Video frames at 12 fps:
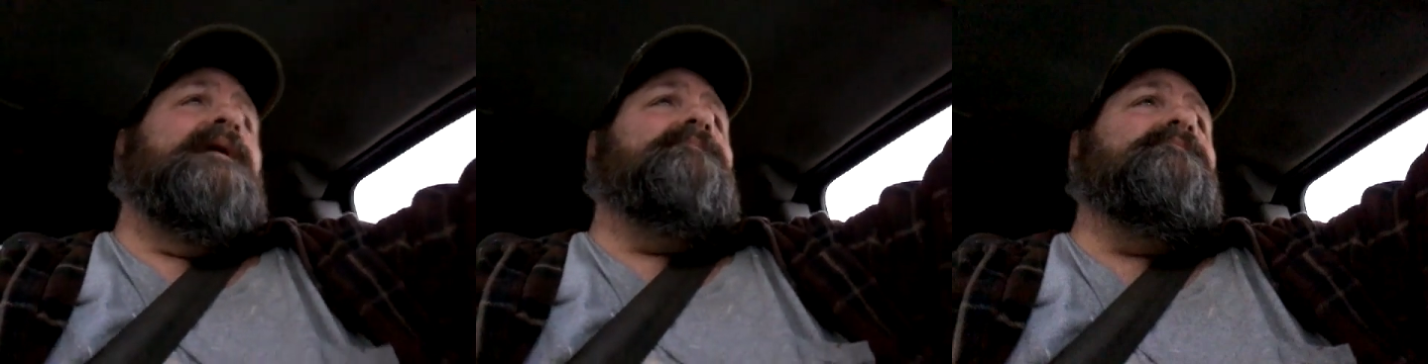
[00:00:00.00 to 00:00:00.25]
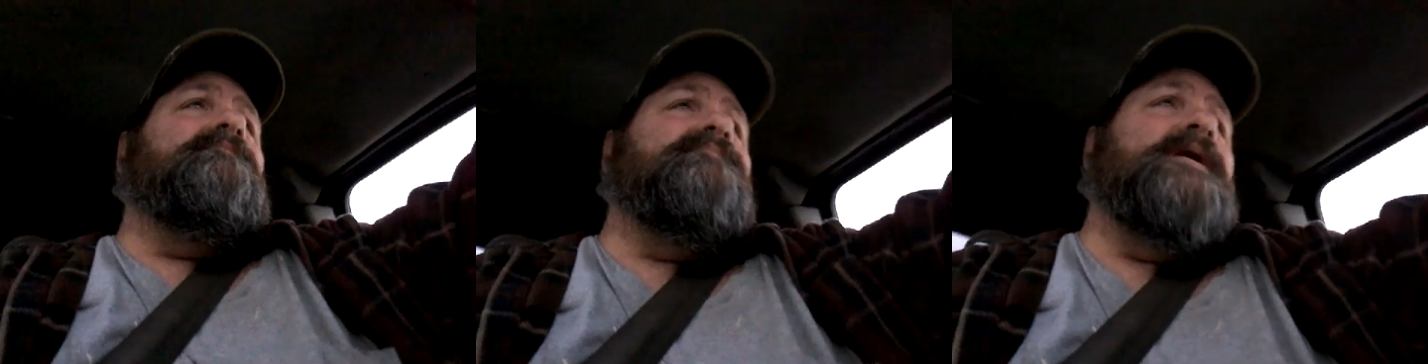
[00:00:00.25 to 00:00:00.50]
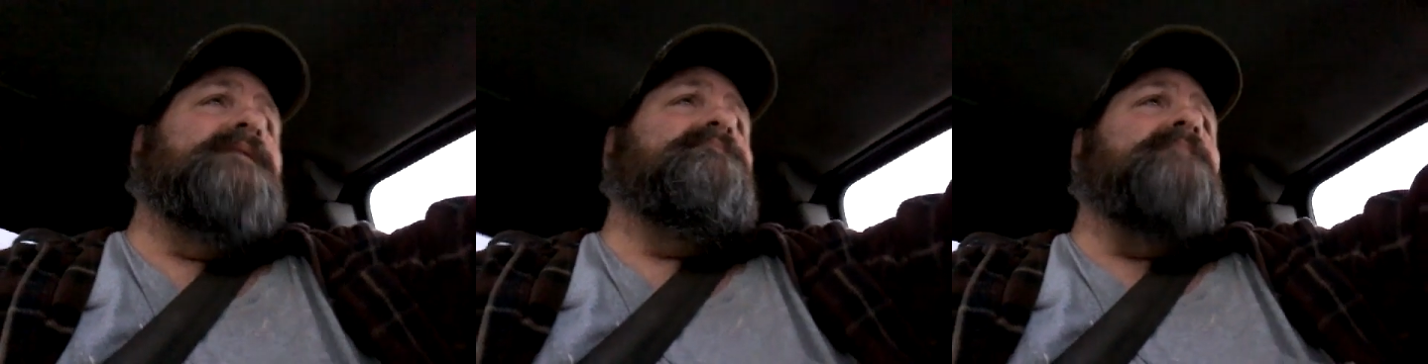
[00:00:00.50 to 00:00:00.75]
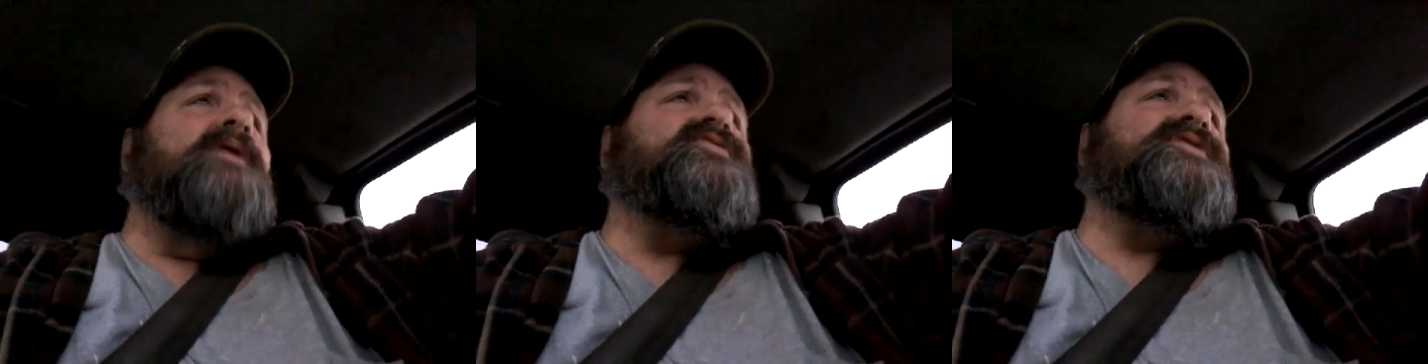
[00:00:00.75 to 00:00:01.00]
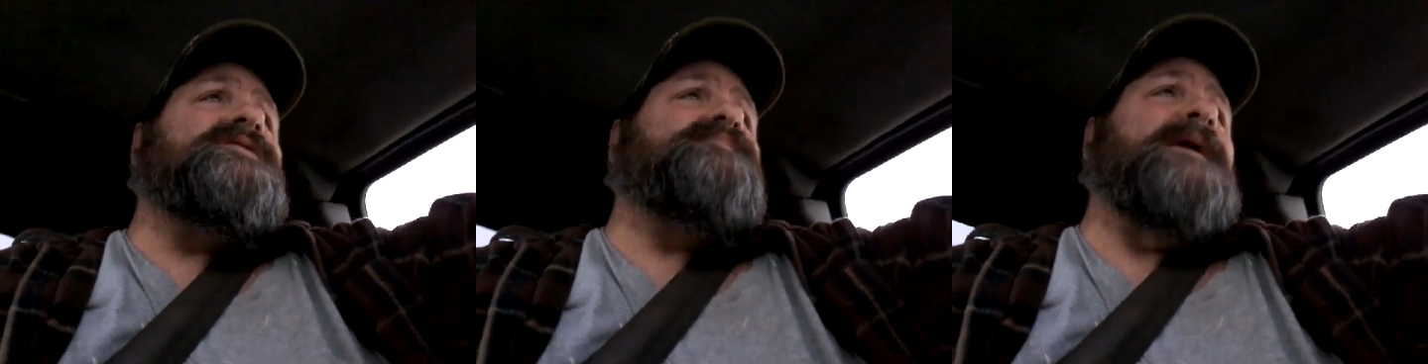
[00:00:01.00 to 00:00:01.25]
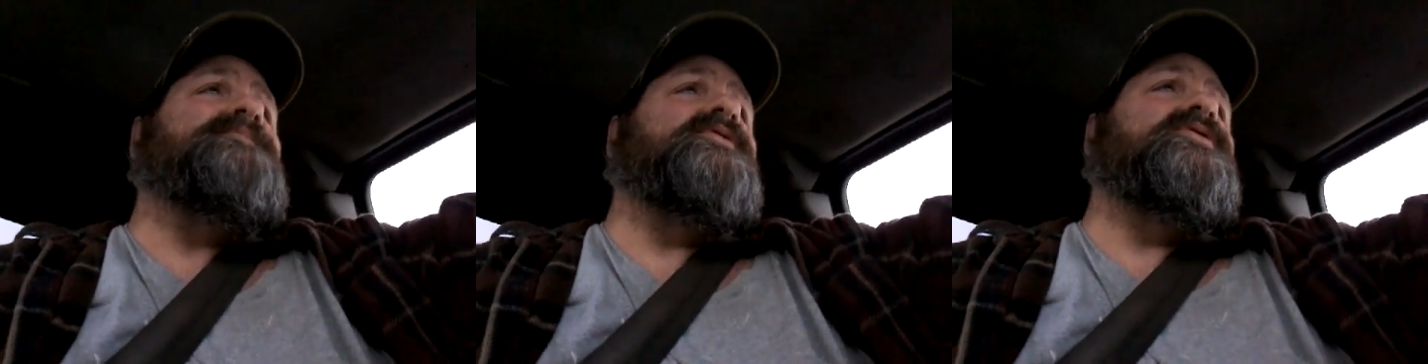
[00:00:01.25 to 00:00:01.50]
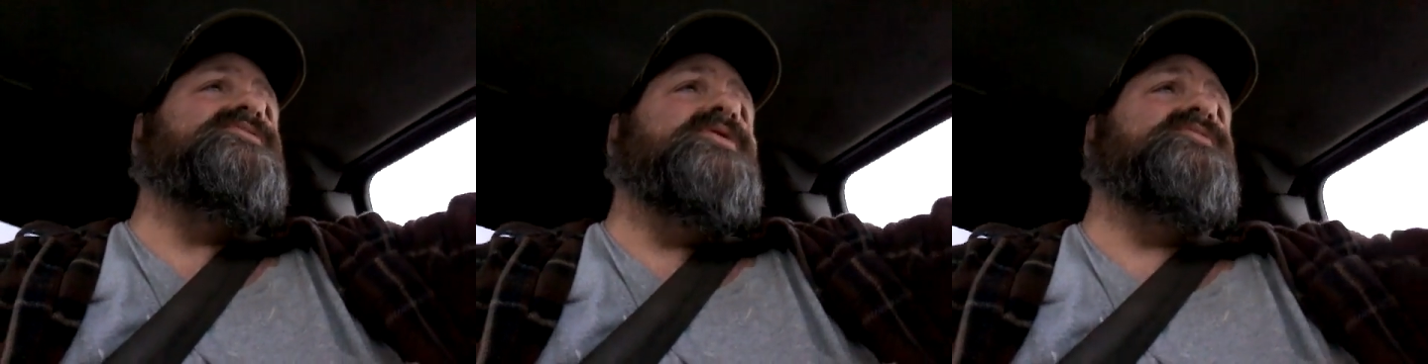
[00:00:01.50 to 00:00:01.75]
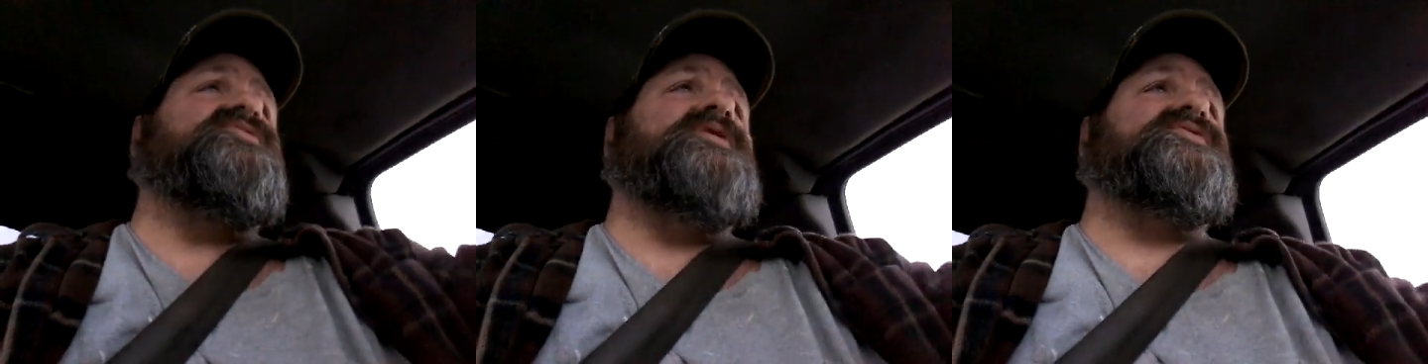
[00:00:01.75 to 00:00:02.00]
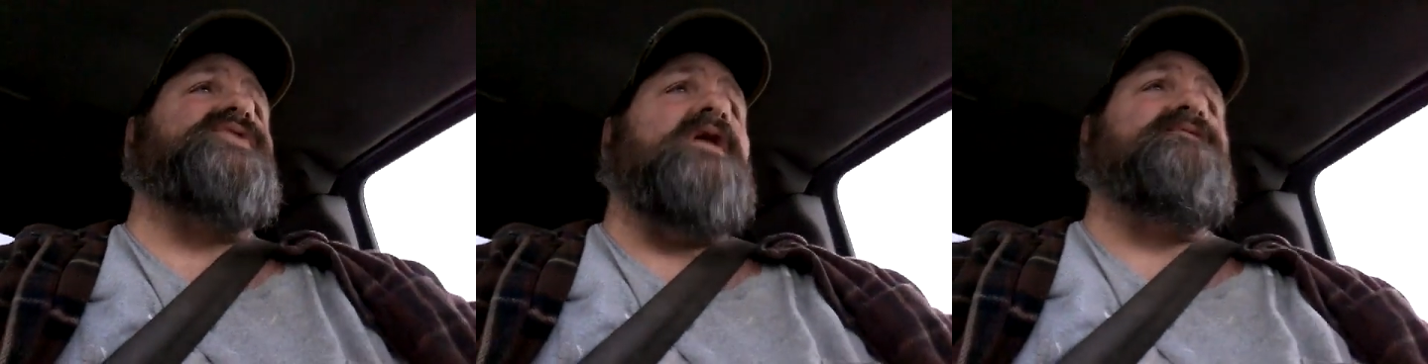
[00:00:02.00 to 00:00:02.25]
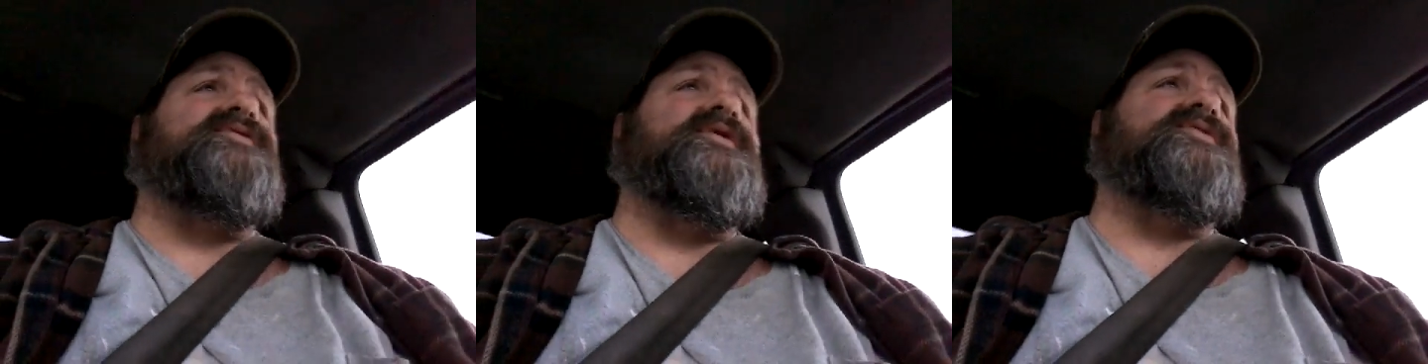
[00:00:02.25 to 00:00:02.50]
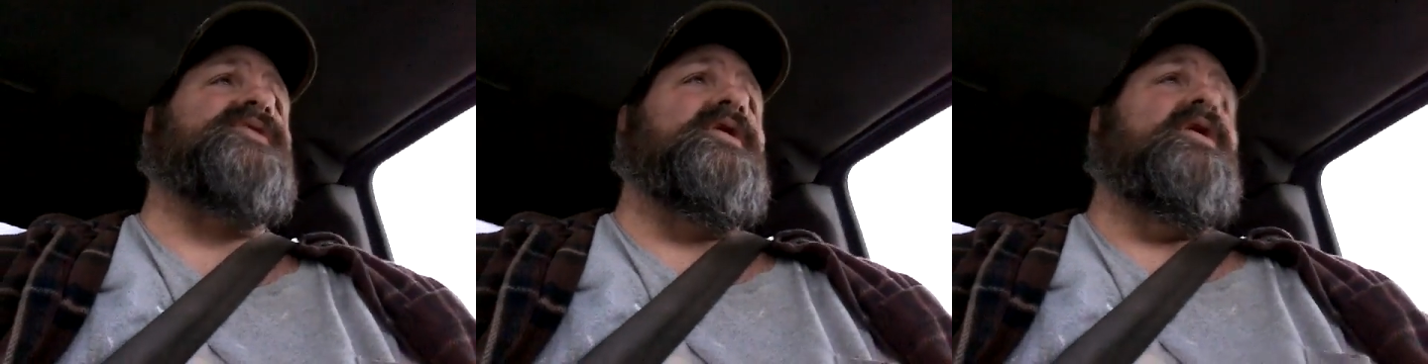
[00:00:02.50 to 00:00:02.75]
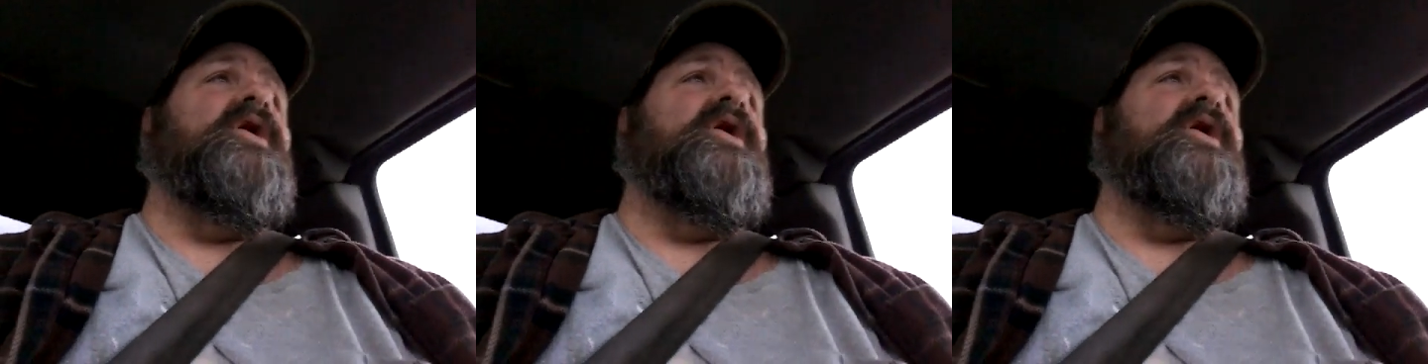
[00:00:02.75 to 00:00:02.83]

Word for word: Um, but most of these people who use these services